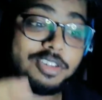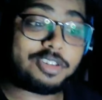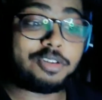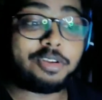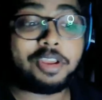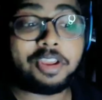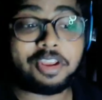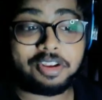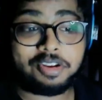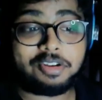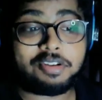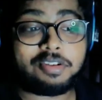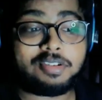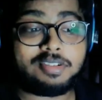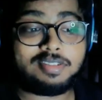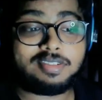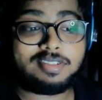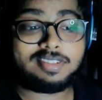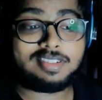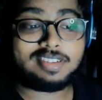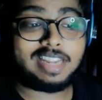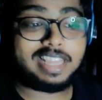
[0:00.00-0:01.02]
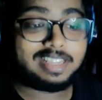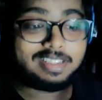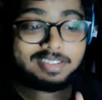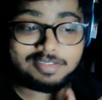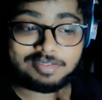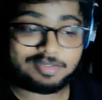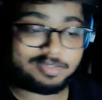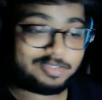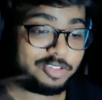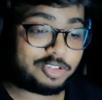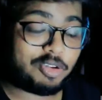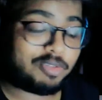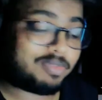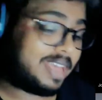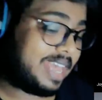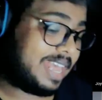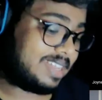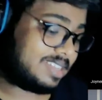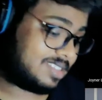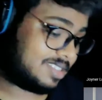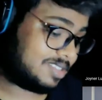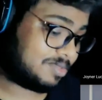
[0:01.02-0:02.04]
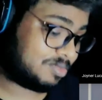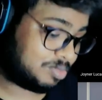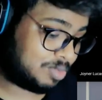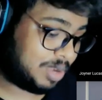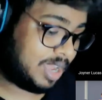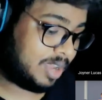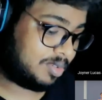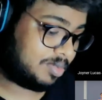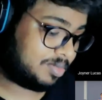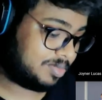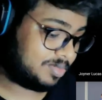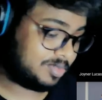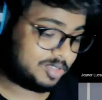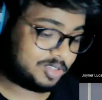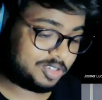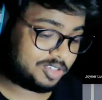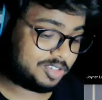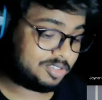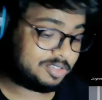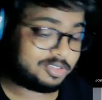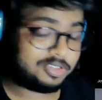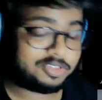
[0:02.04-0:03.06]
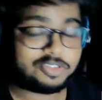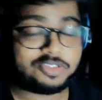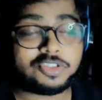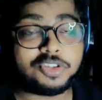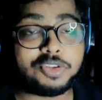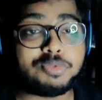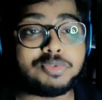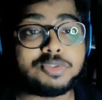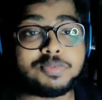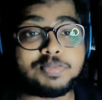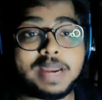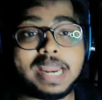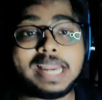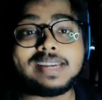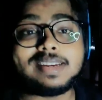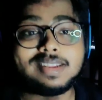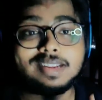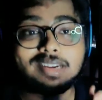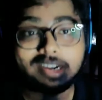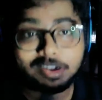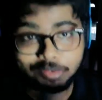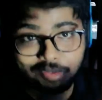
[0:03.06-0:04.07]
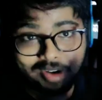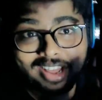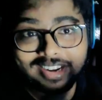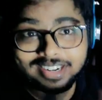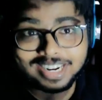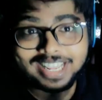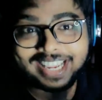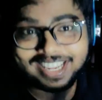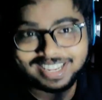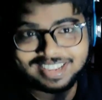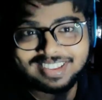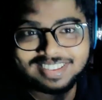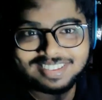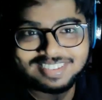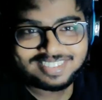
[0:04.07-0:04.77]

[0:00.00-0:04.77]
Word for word: to here, like so fast. Wow, she she was practically running.